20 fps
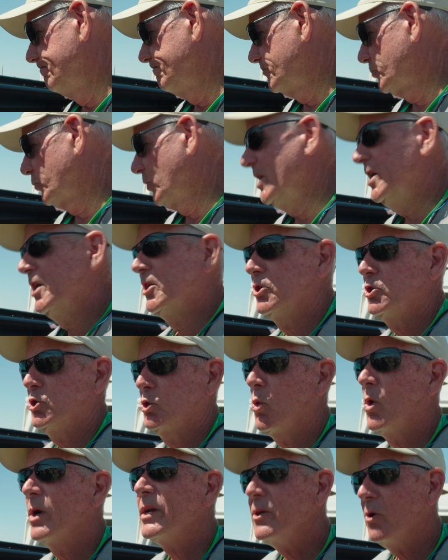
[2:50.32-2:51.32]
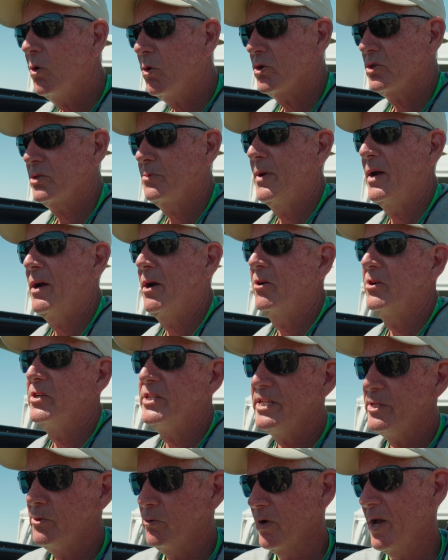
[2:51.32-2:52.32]
320 horsepower
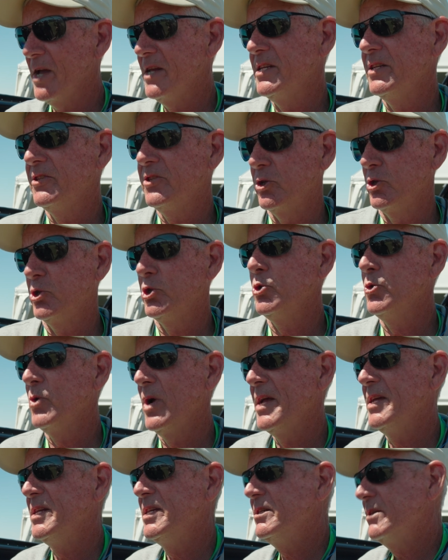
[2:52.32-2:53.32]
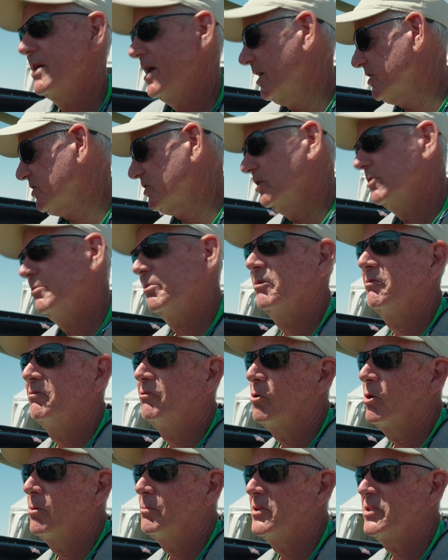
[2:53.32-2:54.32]
derated to 280. Excellent
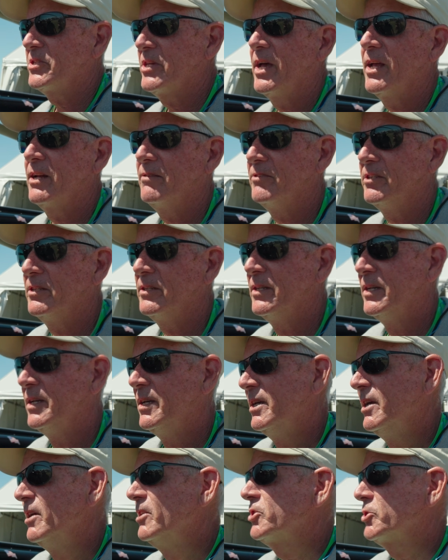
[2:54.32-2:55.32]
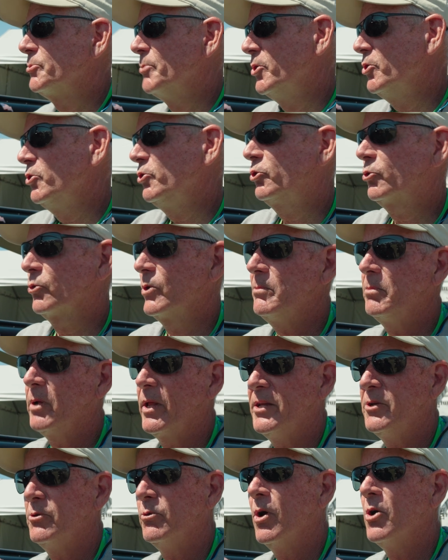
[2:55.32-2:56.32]
performance out of it. Smooth
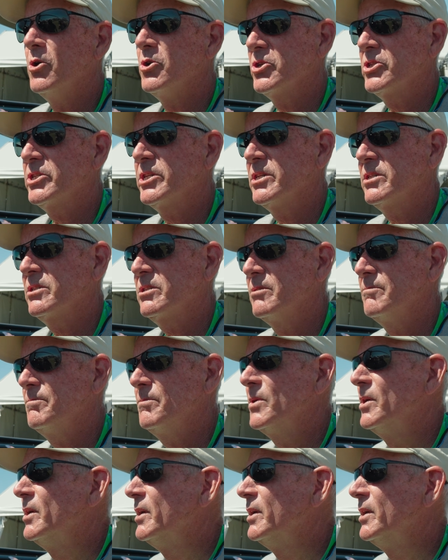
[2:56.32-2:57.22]
three-bladed rotor system,